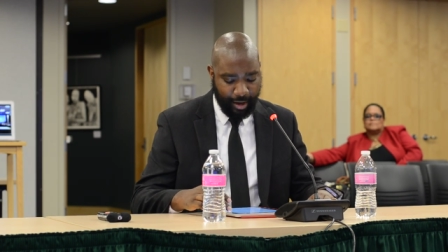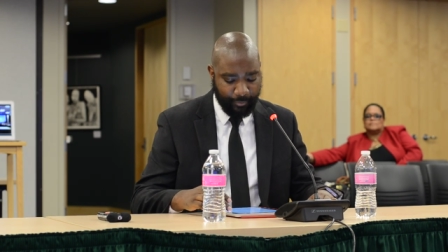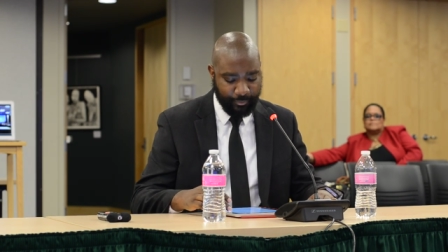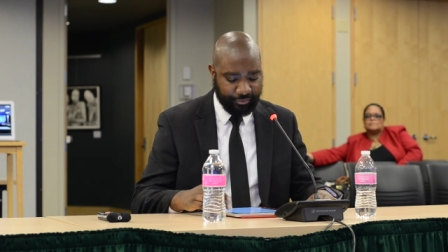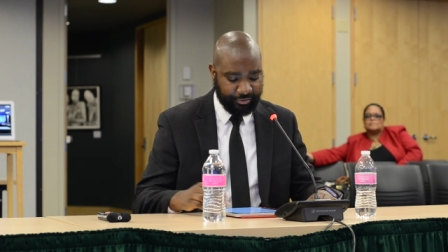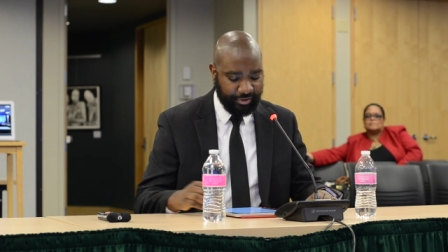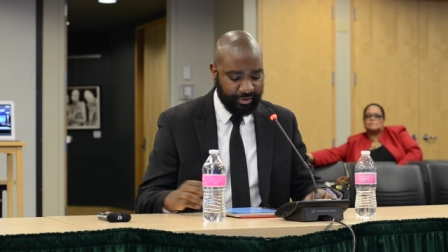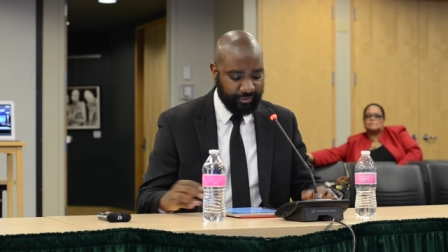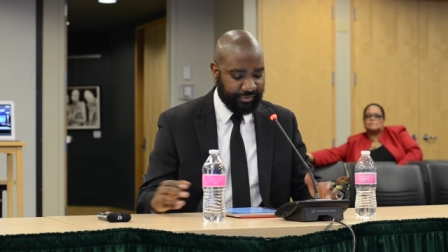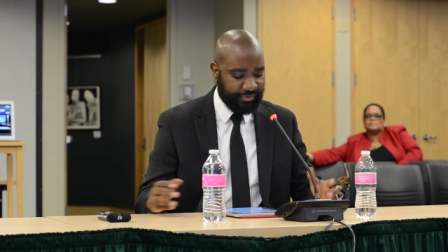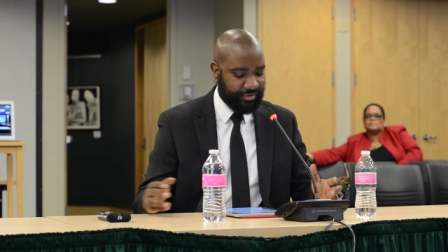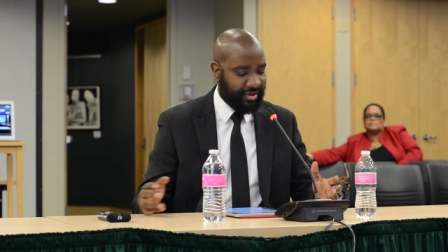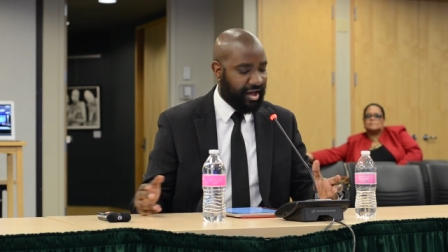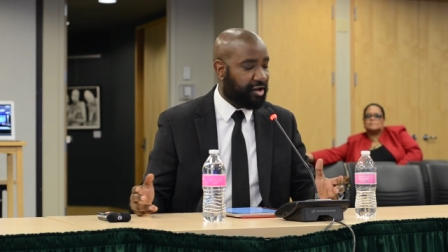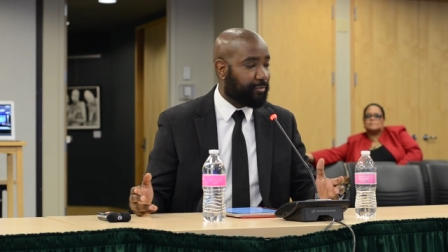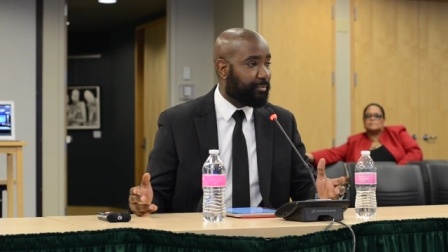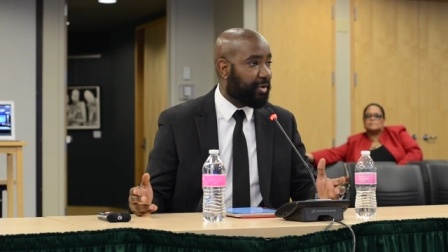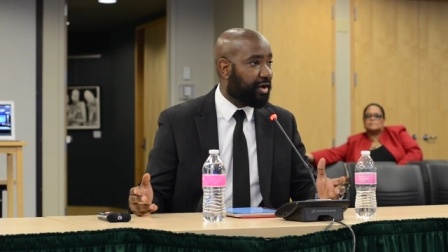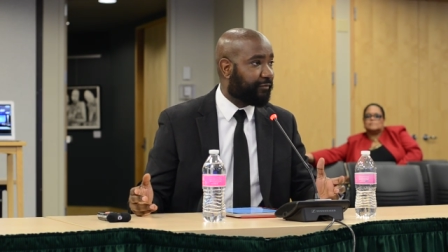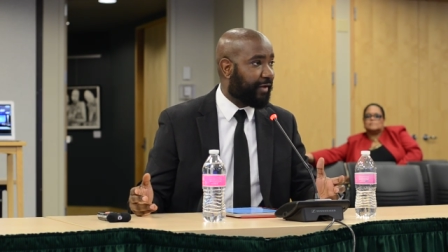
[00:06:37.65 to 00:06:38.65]
She lives in
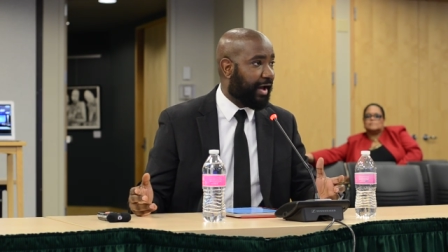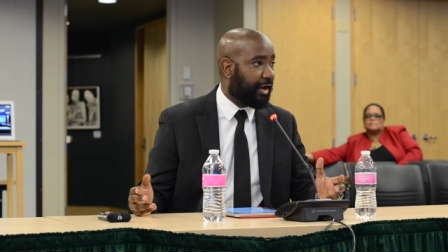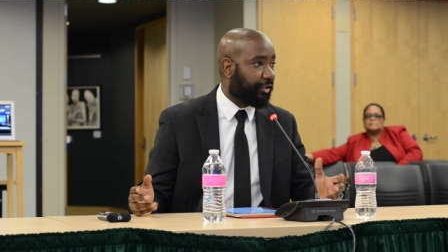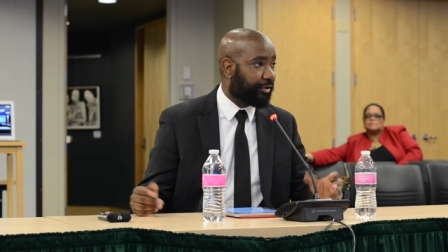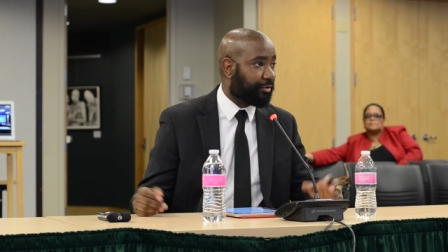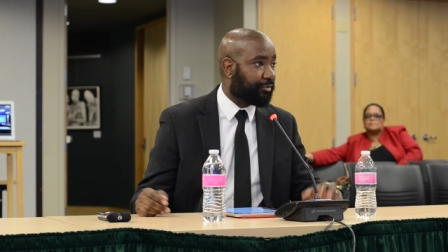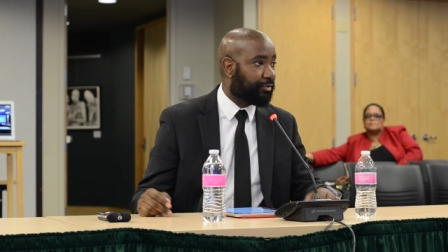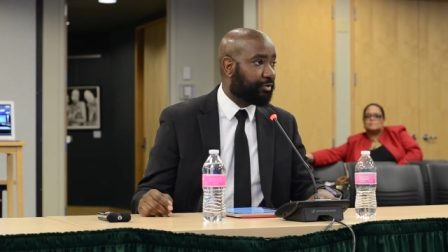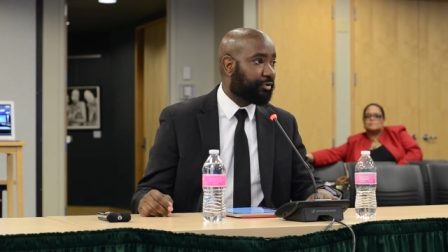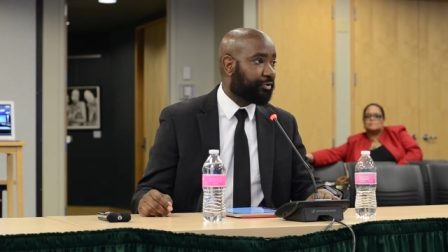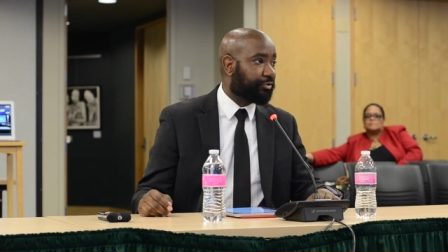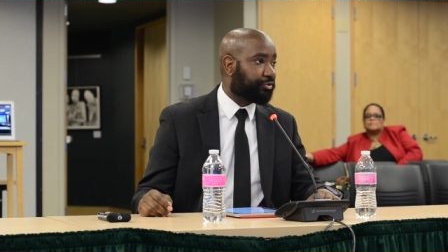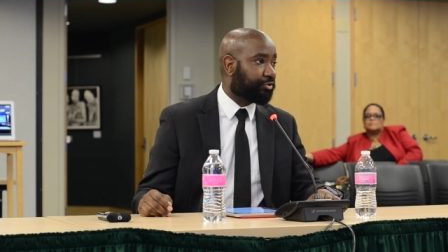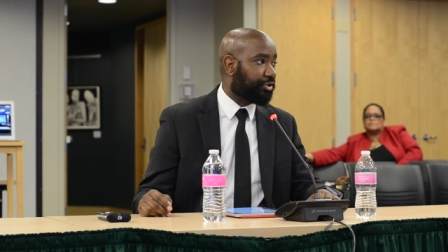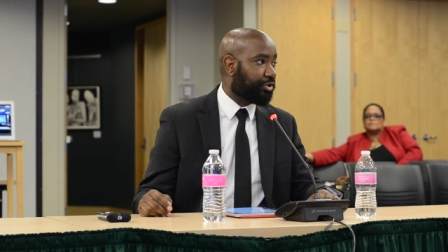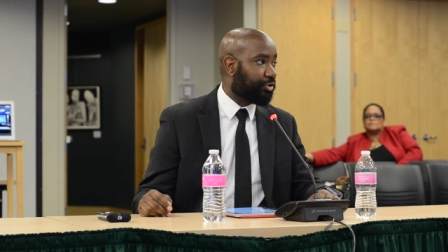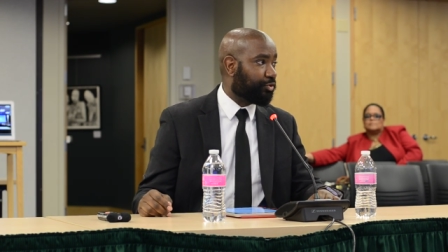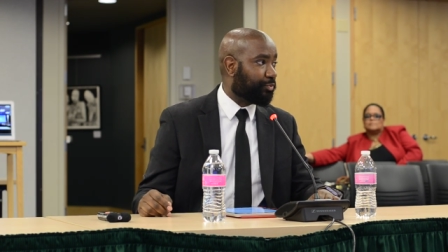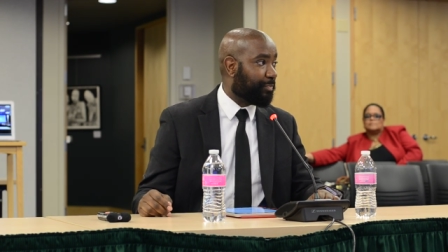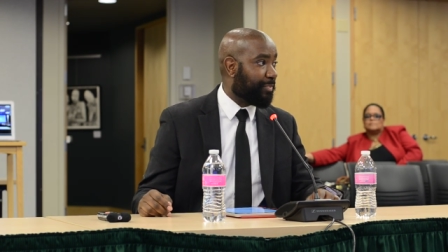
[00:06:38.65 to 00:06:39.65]
Yakima Valley.
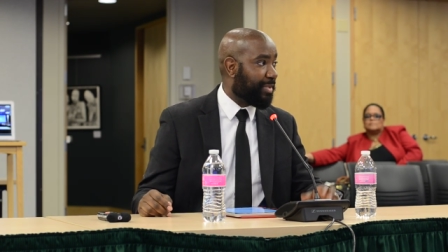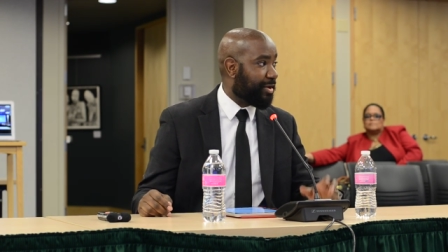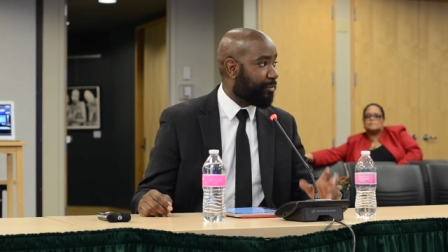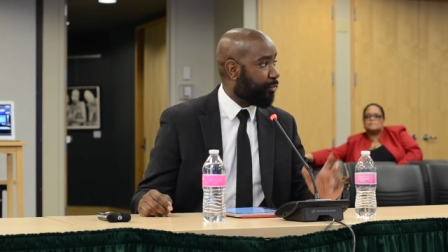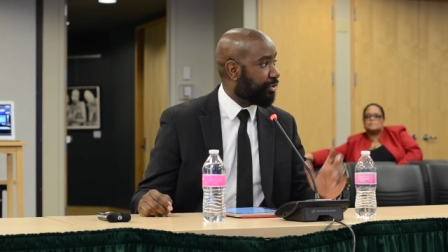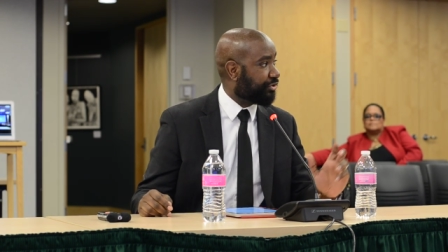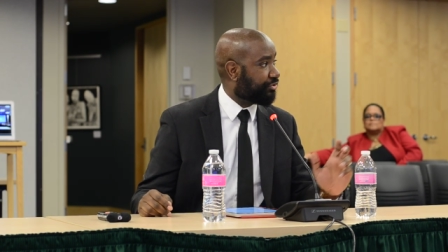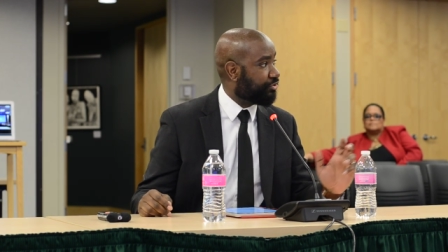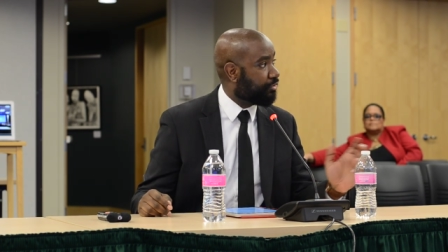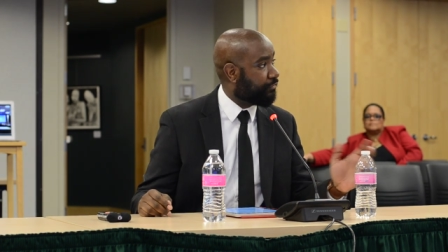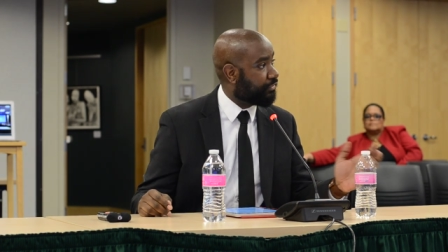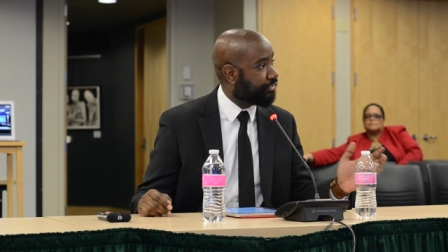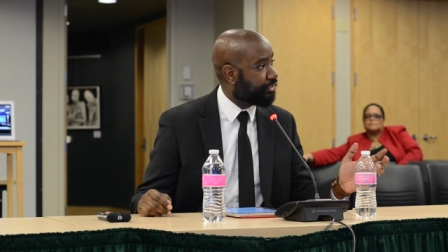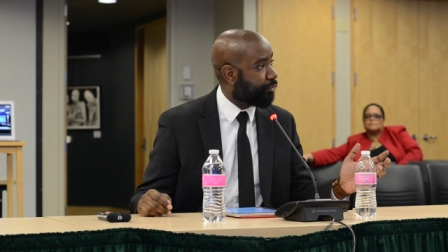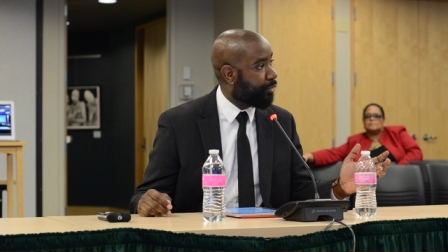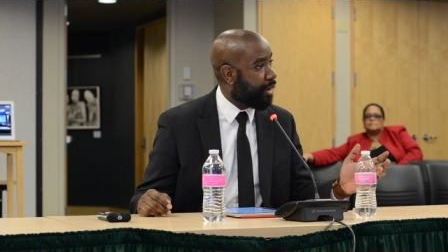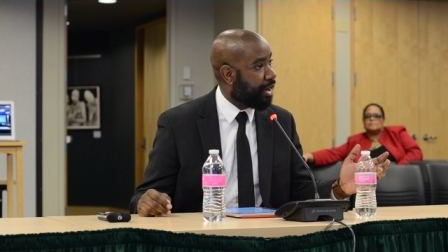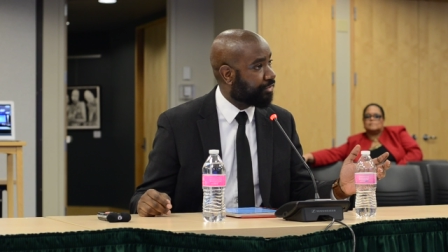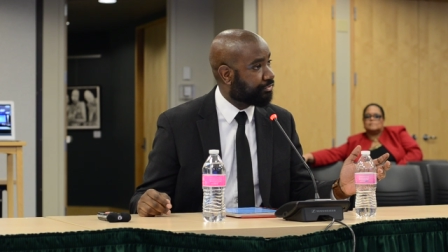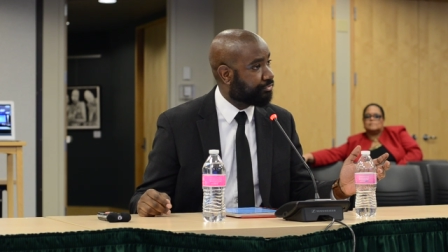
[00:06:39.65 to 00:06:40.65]
She went to the University of
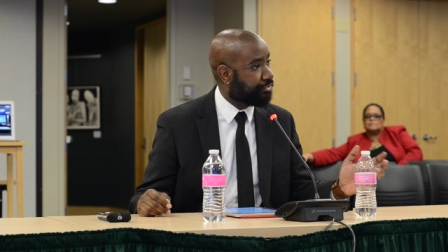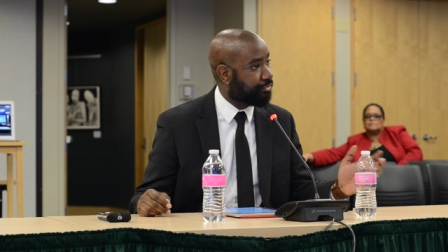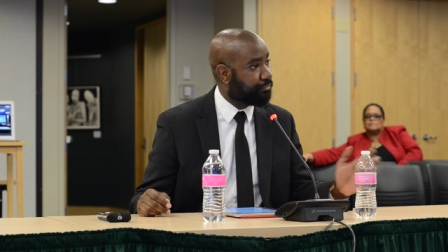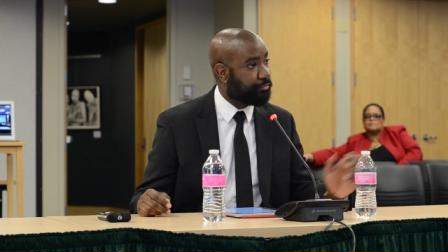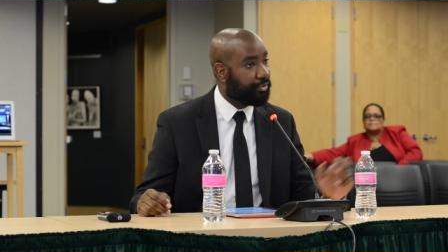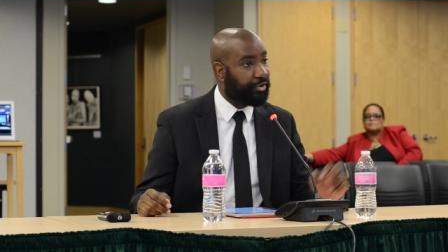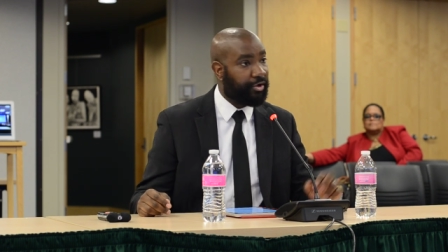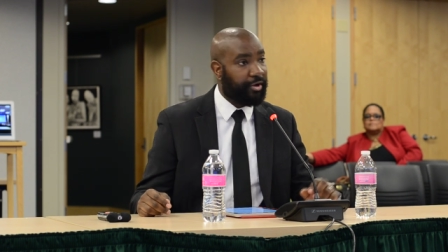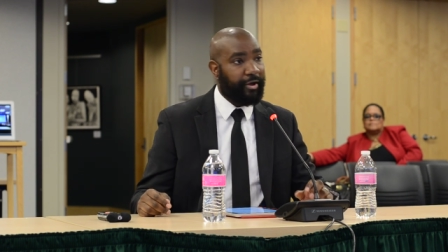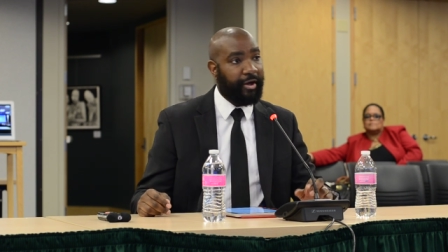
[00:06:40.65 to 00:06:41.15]
Washington,